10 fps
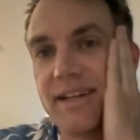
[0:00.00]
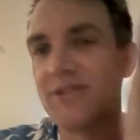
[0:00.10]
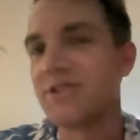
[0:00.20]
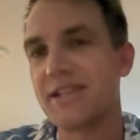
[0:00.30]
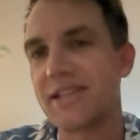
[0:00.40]

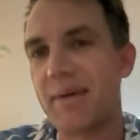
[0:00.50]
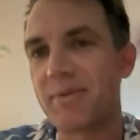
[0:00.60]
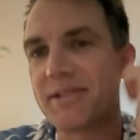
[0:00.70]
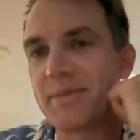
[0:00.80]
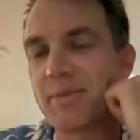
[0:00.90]
it
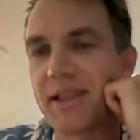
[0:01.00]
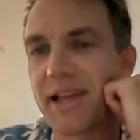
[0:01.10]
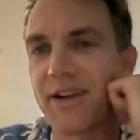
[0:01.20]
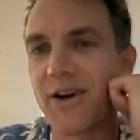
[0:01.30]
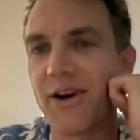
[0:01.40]
happens to be
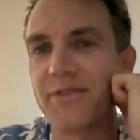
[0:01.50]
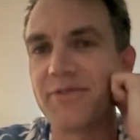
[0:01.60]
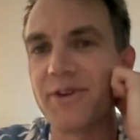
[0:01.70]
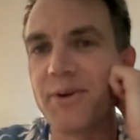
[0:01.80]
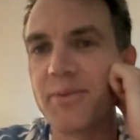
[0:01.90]
like on
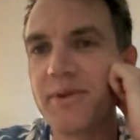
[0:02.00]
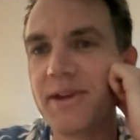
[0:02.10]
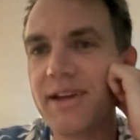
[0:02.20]
film,